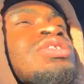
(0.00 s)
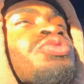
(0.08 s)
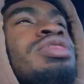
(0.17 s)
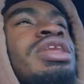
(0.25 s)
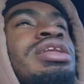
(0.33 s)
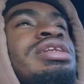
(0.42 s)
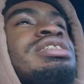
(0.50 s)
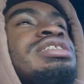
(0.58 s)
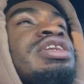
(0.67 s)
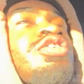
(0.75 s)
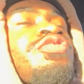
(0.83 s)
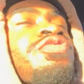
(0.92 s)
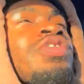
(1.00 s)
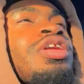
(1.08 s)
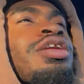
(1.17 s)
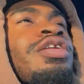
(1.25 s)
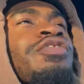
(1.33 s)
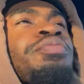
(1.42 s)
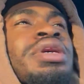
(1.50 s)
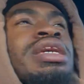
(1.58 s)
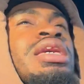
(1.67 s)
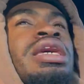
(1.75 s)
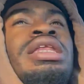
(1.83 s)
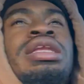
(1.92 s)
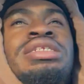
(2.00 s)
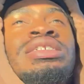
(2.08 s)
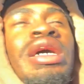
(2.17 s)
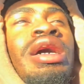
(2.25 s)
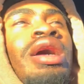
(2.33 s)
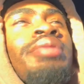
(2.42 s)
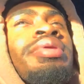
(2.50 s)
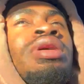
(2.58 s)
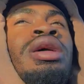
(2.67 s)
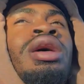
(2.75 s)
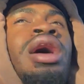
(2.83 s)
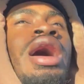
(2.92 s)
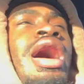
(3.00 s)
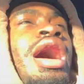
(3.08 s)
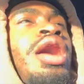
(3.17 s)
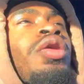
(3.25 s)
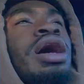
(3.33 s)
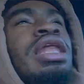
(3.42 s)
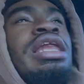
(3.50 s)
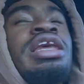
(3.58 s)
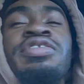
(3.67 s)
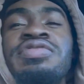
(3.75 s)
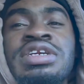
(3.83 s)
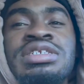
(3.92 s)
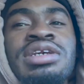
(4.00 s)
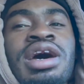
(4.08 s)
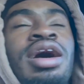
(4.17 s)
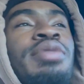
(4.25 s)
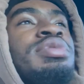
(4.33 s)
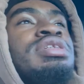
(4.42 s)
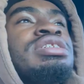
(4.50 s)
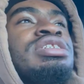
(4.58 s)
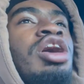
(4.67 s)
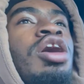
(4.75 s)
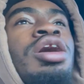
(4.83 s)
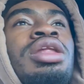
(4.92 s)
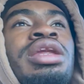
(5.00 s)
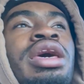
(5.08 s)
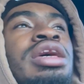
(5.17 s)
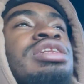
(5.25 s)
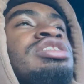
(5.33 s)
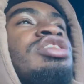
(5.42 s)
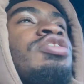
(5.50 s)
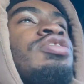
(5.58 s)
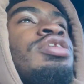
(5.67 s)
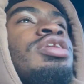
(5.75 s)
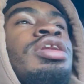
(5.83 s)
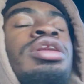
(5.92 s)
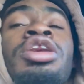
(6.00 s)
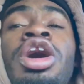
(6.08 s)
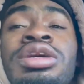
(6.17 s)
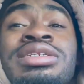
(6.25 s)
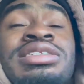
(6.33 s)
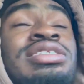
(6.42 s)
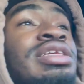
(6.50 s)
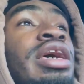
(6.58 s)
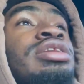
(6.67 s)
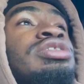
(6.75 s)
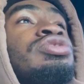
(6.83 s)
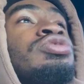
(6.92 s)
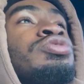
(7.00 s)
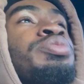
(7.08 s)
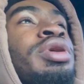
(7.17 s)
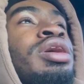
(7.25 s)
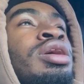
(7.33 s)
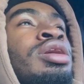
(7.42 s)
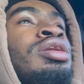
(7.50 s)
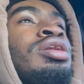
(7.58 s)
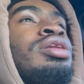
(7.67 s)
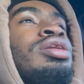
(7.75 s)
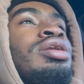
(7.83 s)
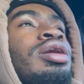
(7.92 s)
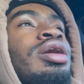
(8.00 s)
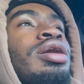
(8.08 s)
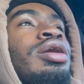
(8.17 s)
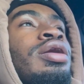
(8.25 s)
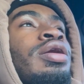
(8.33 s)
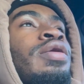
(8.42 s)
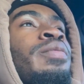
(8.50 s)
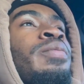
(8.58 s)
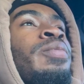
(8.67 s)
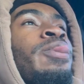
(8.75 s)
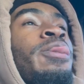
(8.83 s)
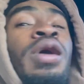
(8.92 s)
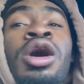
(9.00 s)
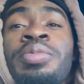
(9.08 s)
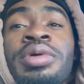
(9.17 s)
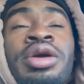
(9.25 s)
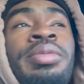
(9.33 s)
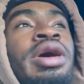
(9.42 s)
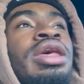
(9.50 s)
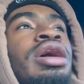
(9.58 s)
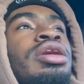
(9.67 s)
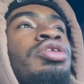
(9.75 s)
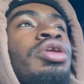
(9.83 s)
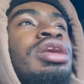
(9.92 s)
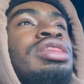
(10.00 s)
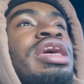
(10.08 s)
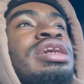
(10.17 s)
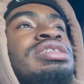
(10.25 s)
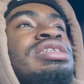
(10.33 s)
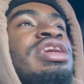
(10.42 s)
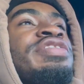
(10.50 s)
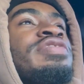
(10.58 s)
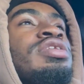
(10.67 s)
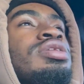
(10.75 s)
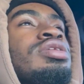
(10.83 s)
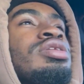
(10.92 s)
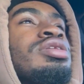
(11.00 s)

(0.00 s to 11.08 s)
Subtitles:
within itself of me getting a job and how I left the job and just all of that. So y'all just stay tuned, man. Hope everybody had a great Thanksgiving.